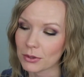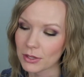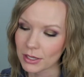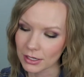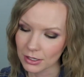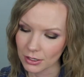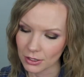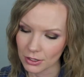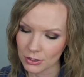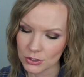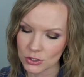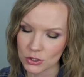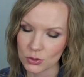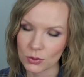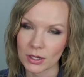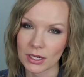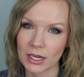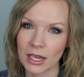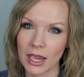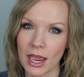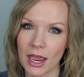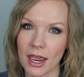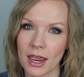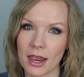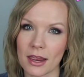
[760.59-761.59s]
planning on
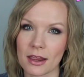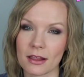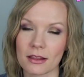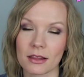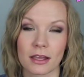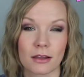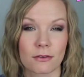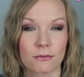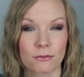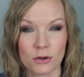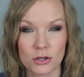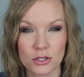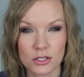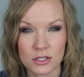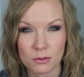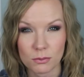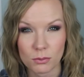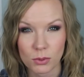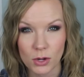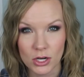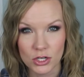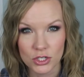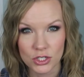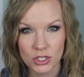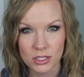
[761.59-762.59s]
doing a like first
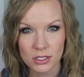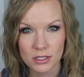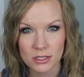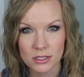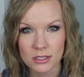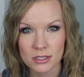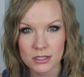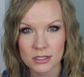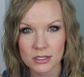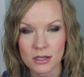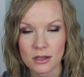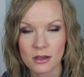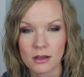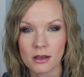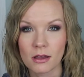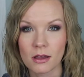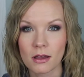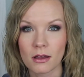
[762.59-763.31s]
impressions